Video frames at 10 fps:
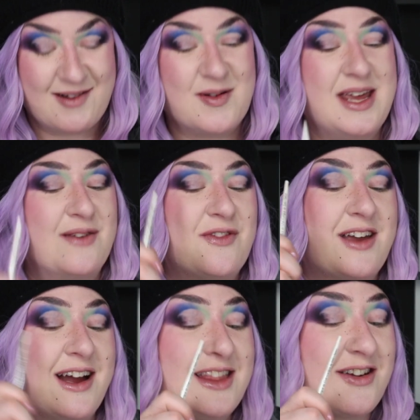We've
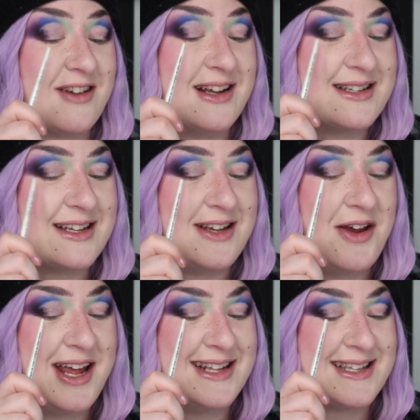cut the crease, as you
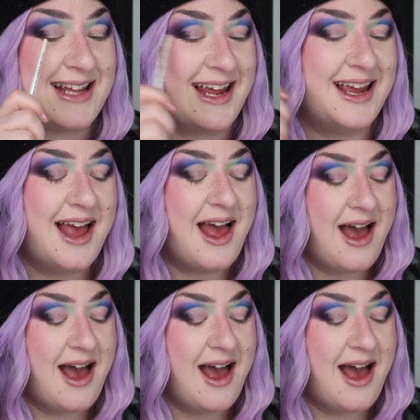can see.